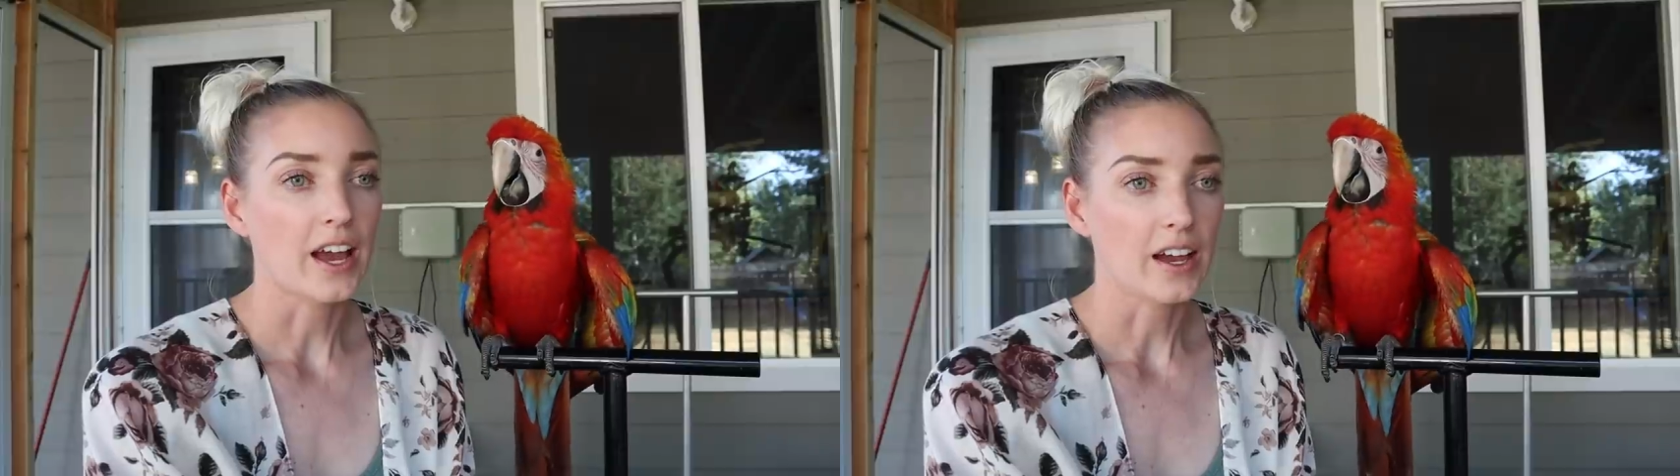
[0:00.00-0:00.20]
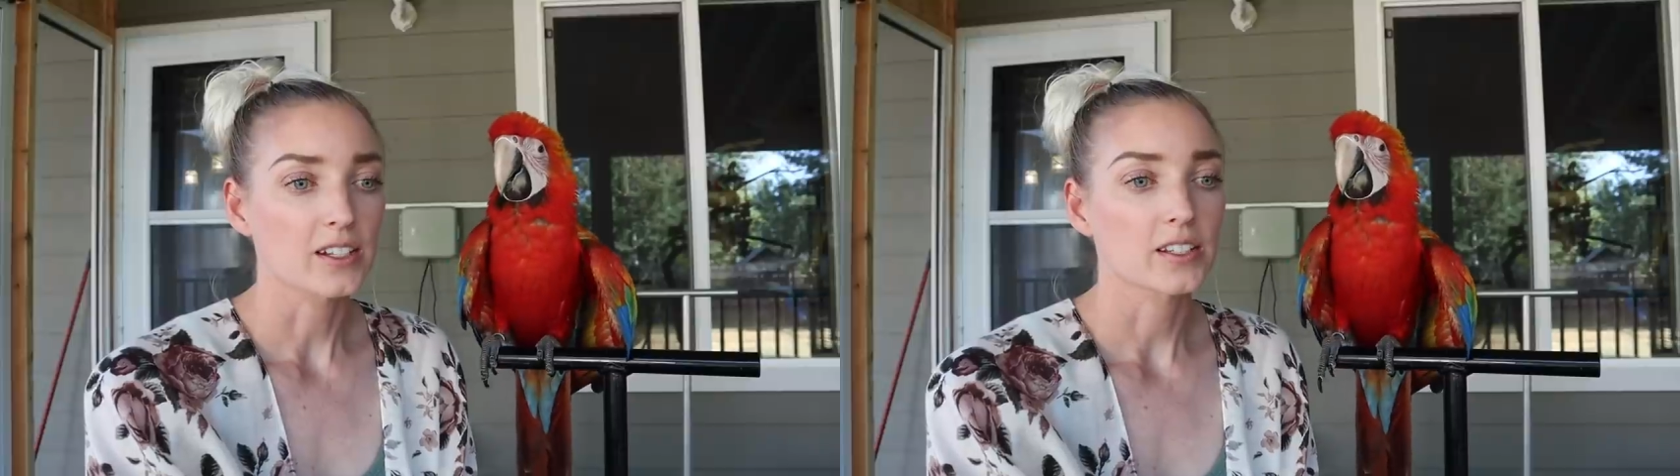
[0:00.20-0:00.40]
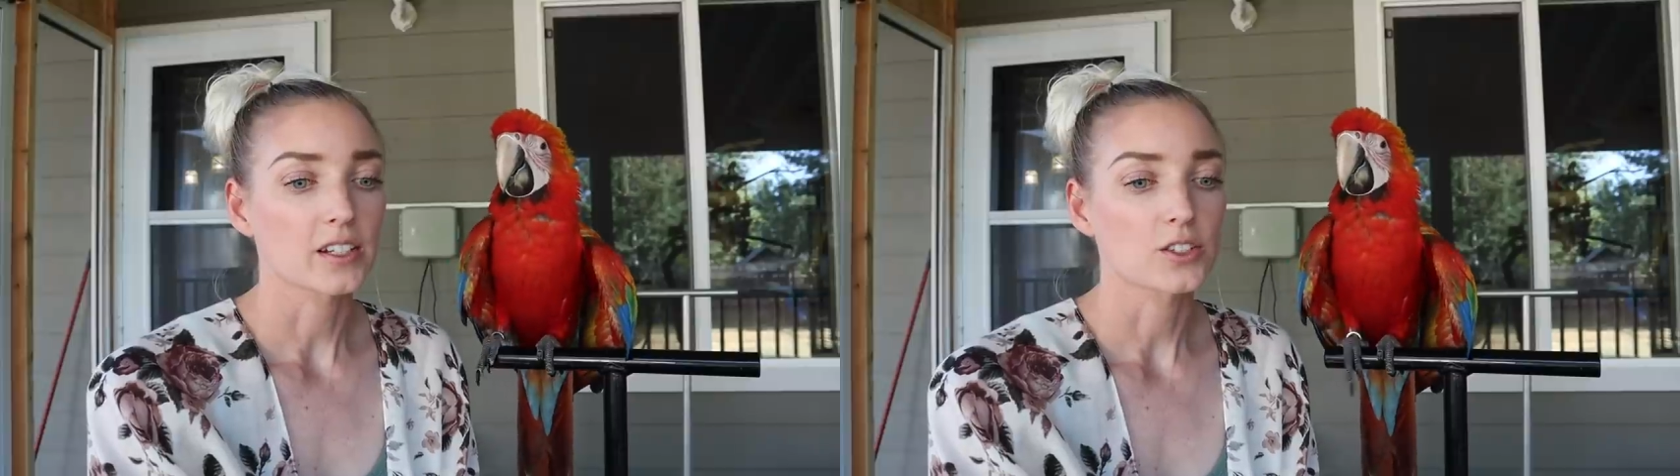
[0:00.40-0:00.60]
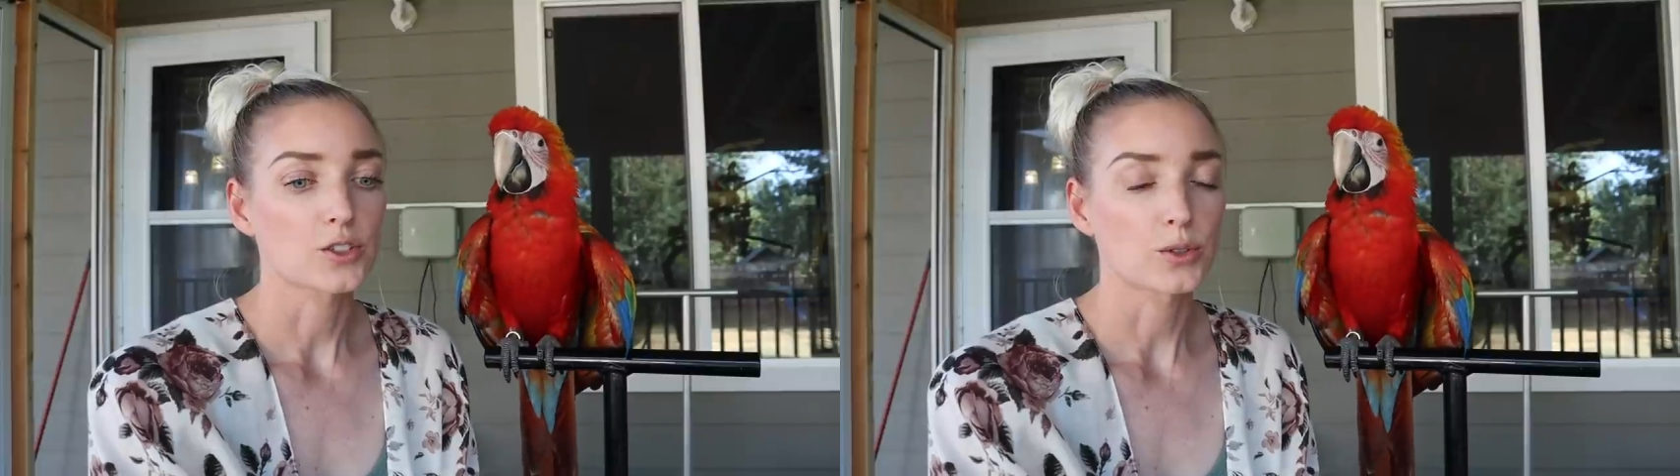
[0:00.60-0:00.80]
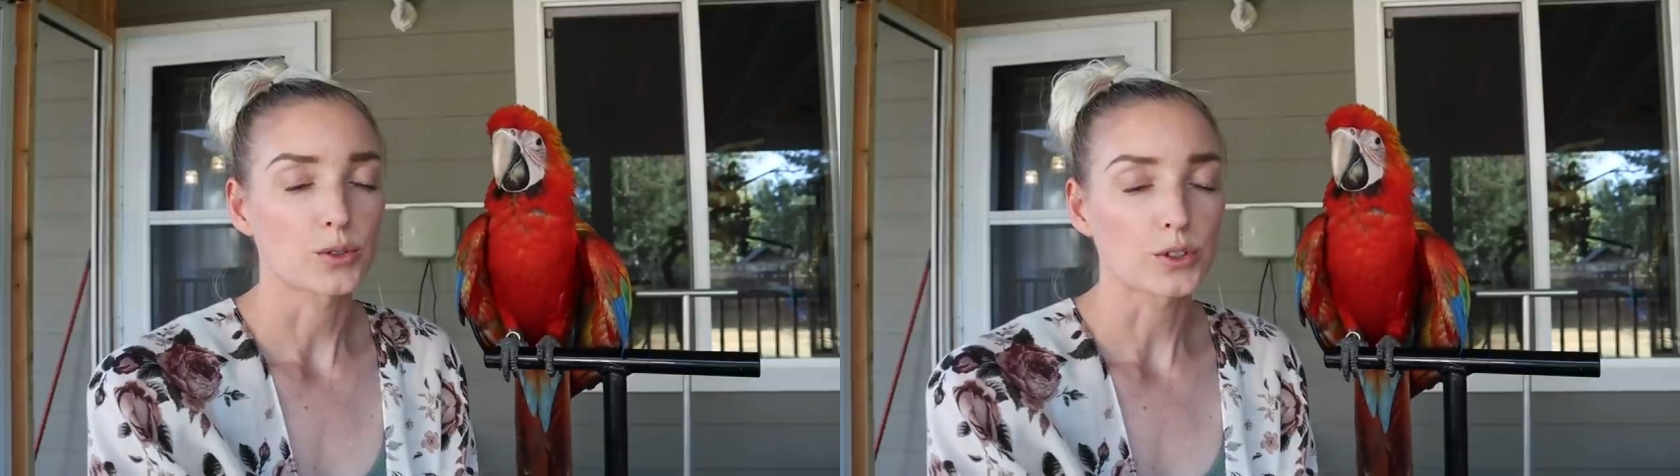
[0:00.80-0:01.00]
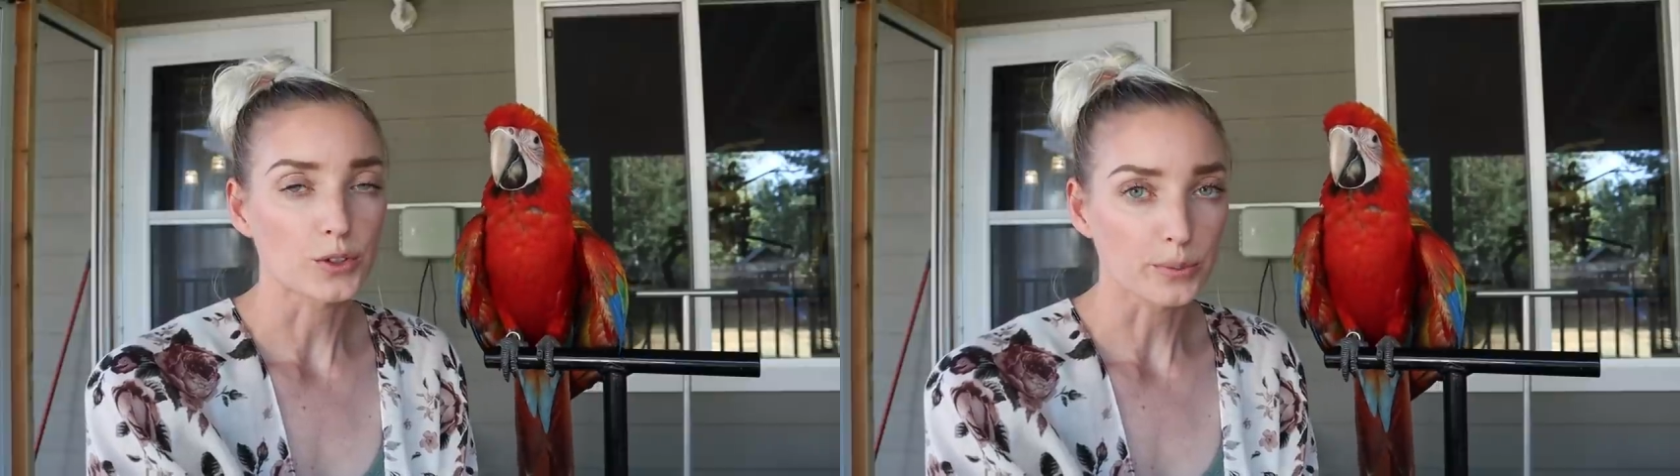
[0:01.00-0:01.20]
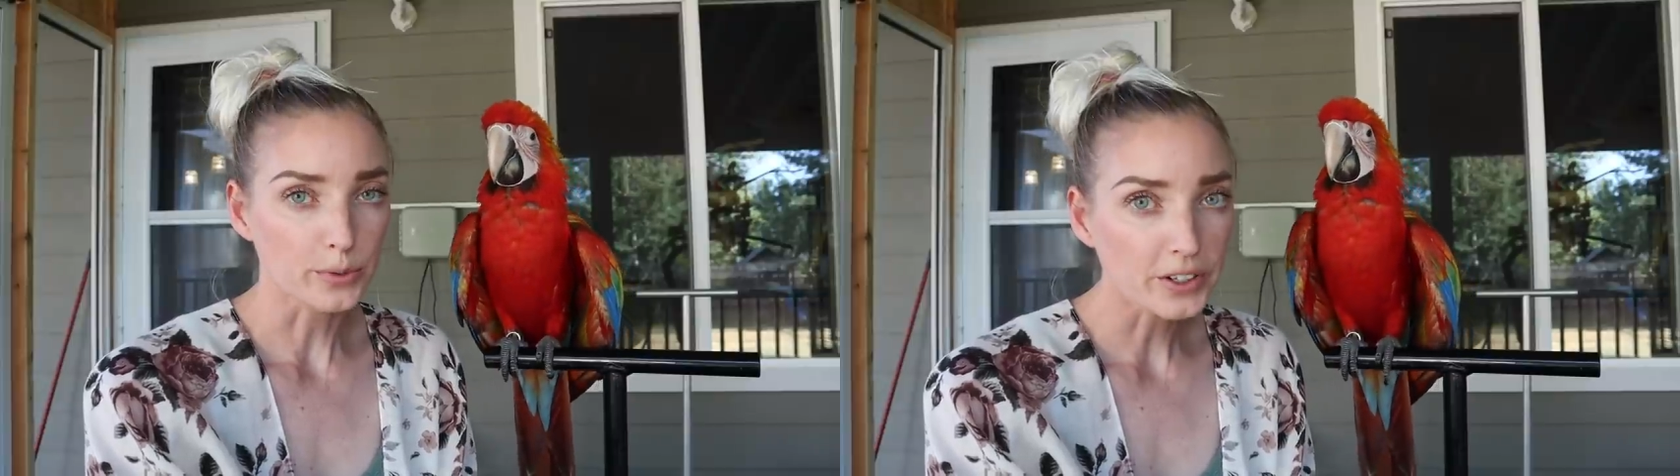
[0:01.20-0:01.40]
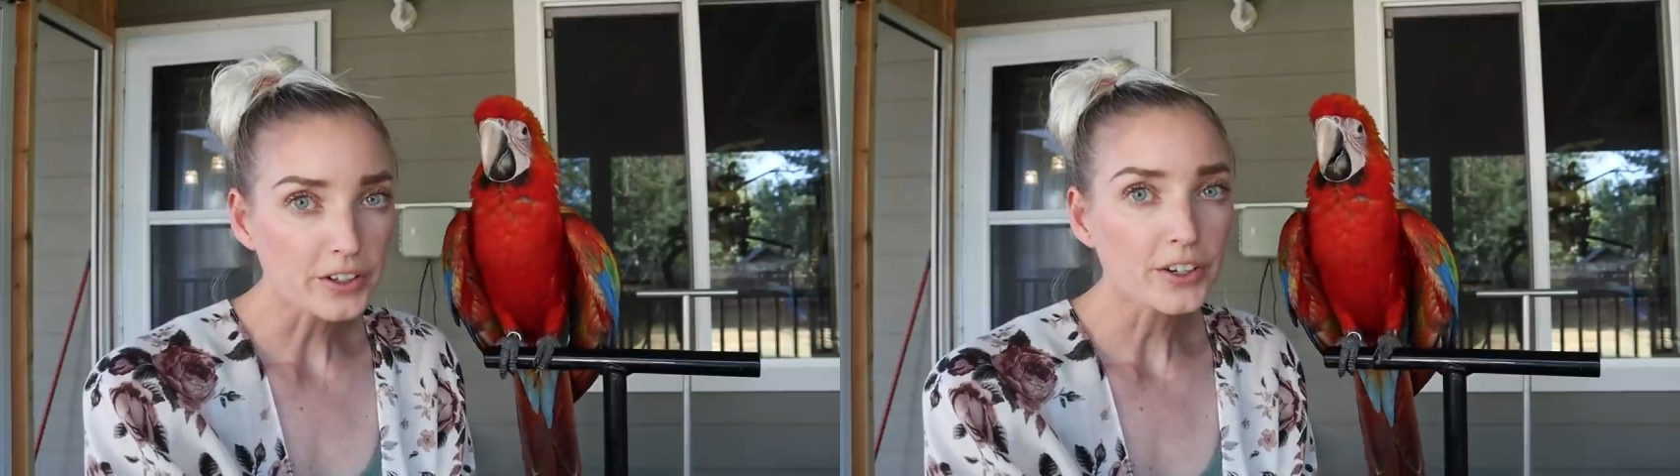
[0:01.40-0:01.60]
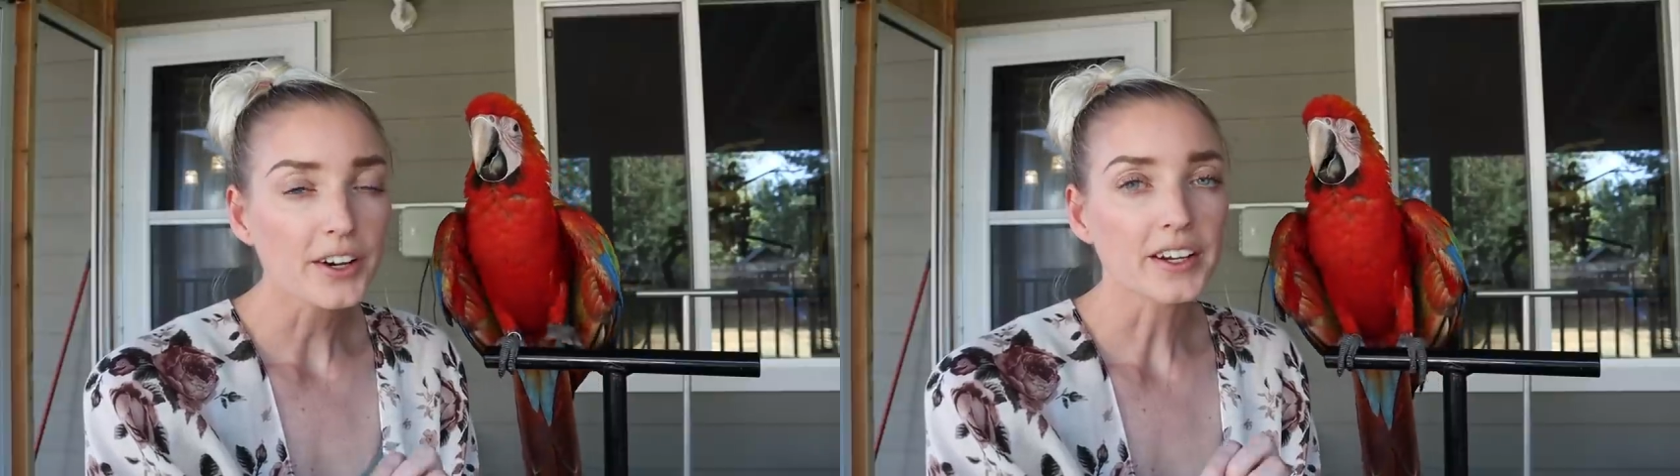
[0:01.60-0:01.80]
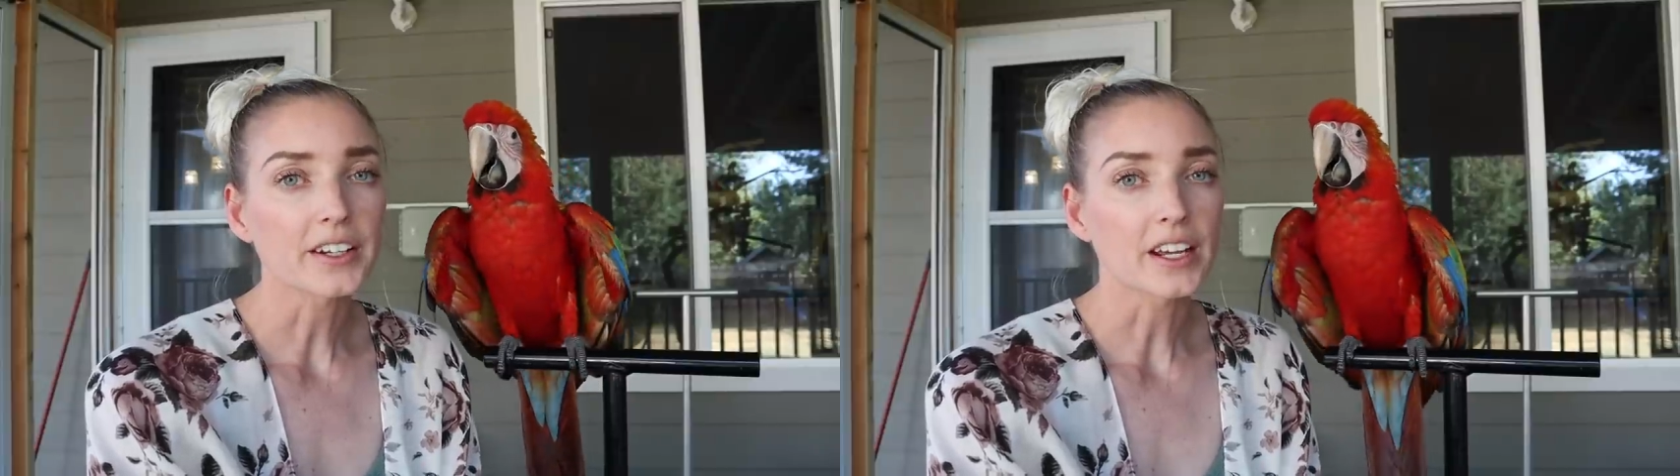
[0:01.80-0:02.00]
access to your breeder and